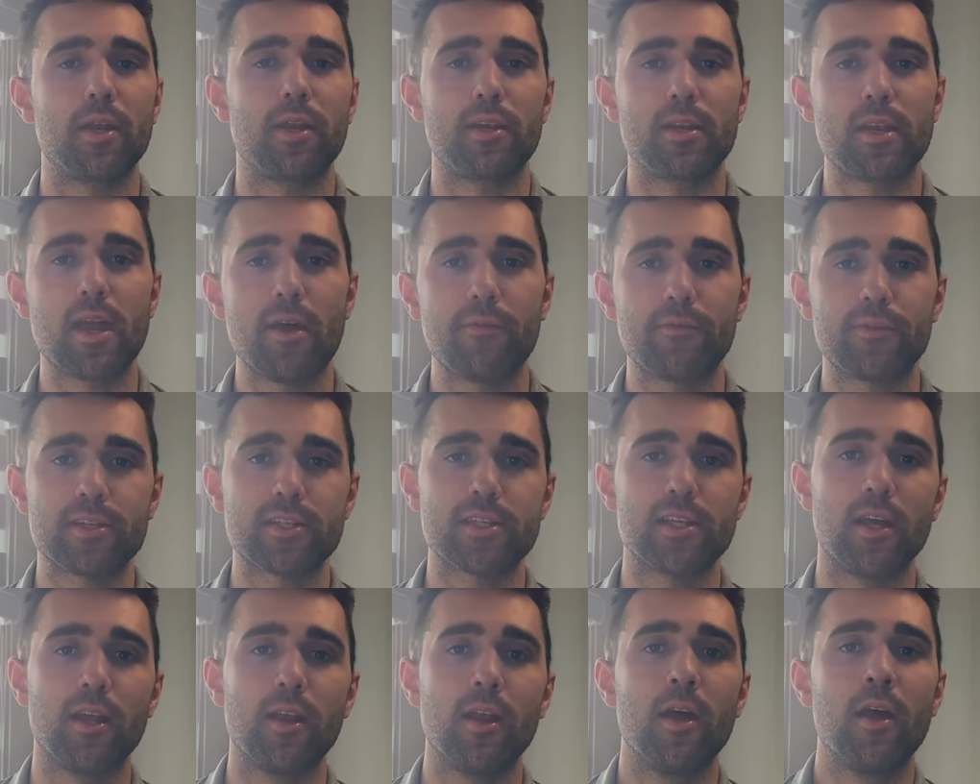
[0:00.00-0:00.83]
in a
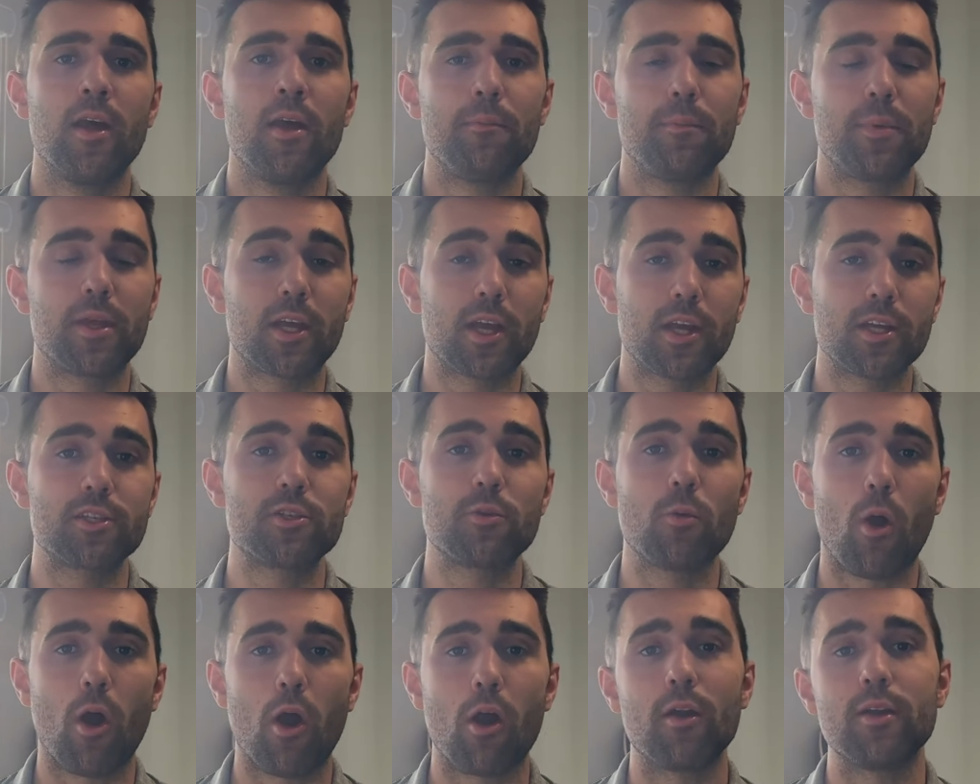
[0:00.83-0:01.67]
deficit
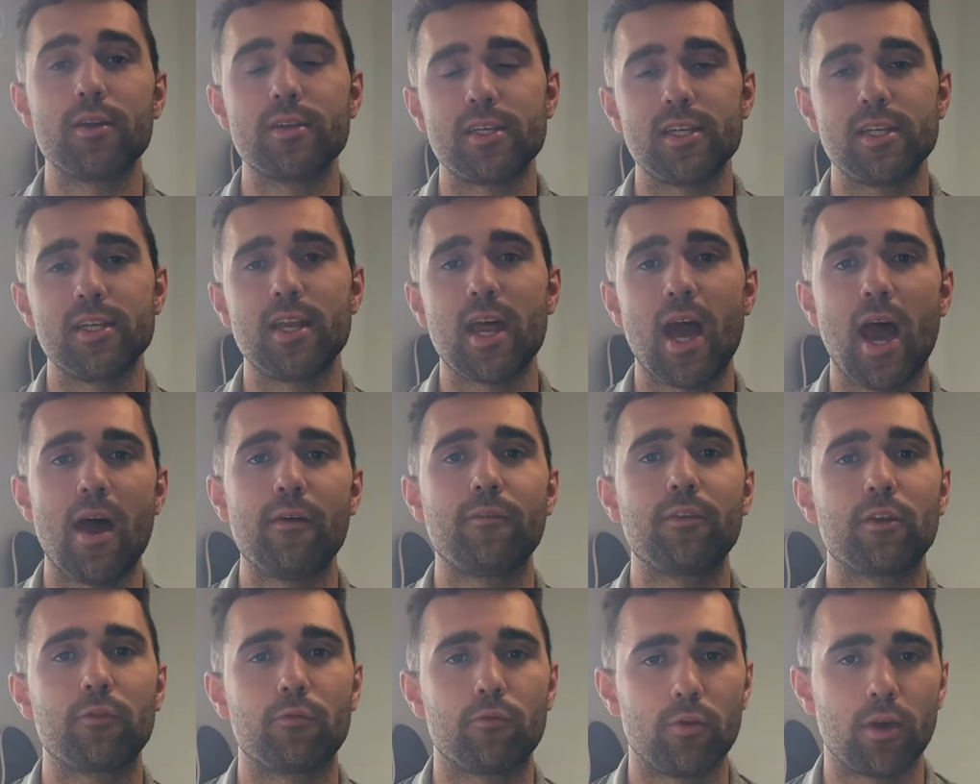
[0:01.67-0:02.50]
because you are indeed
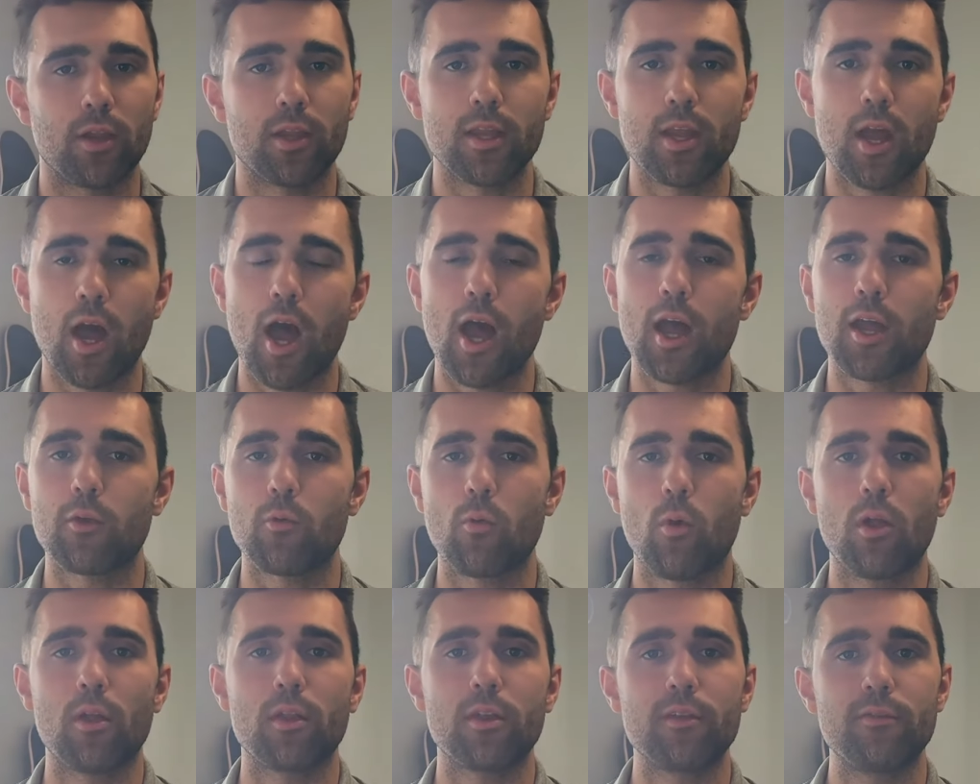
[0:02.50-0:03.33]
having really high
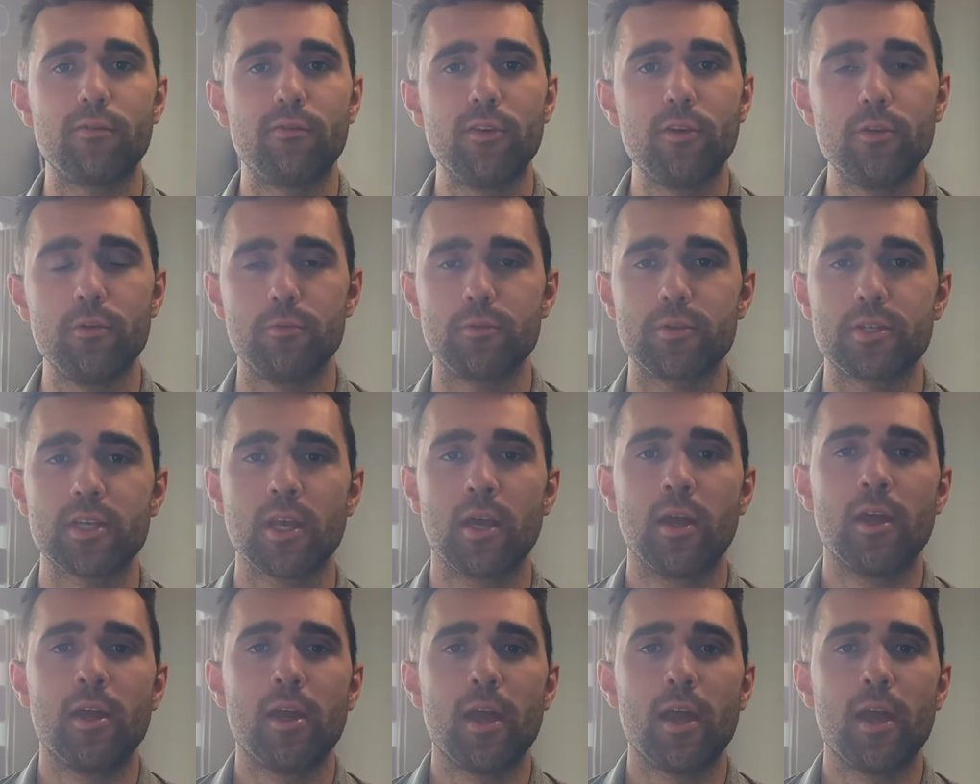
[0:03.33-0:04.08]
quality foods.